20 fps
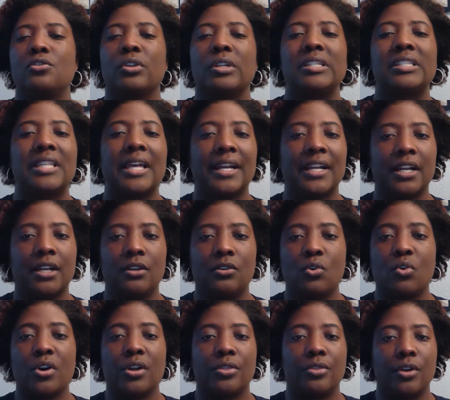your second
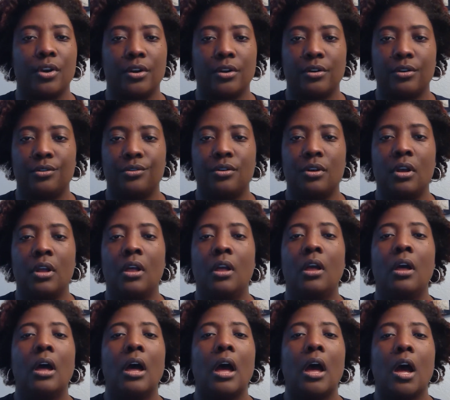or third
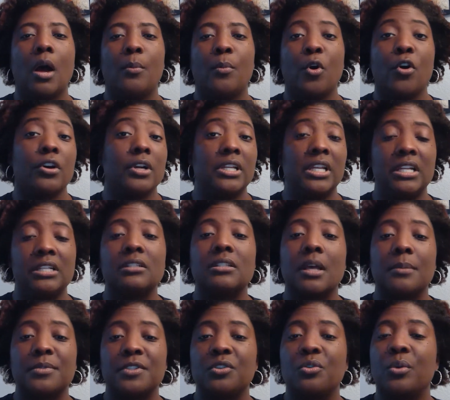or any
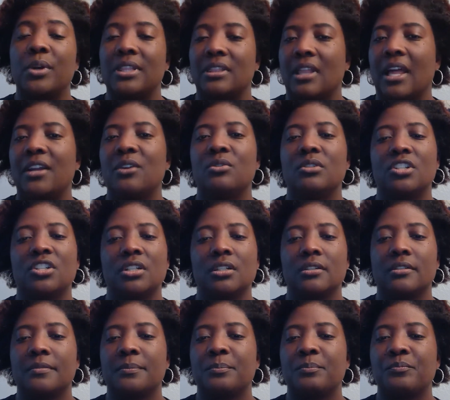subsequent languages?